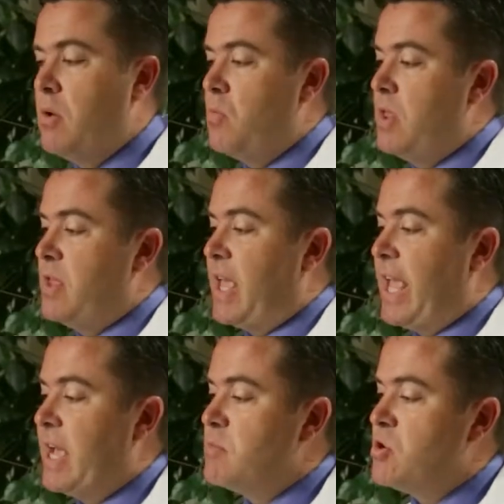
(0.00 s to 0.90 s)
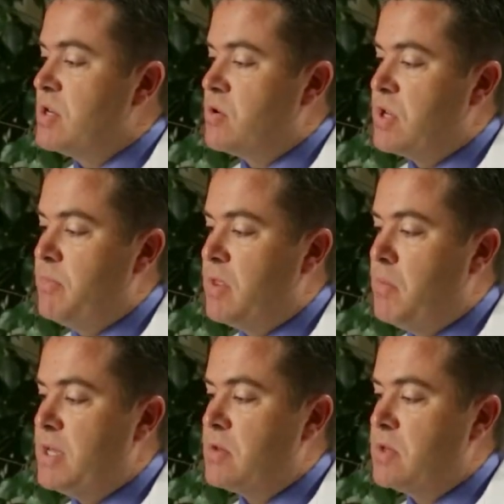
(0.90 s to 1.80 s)
Really, the hamstrings are some of the
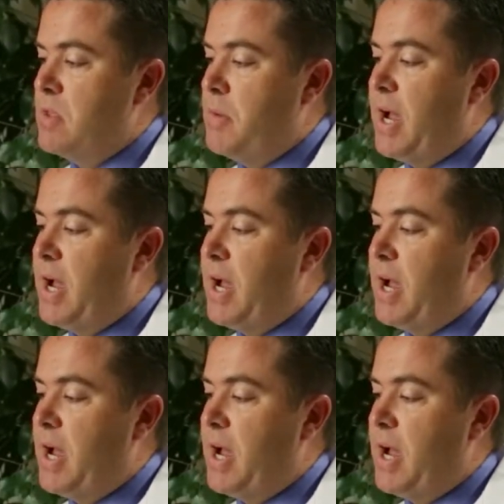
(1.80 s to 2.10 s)
muscles in the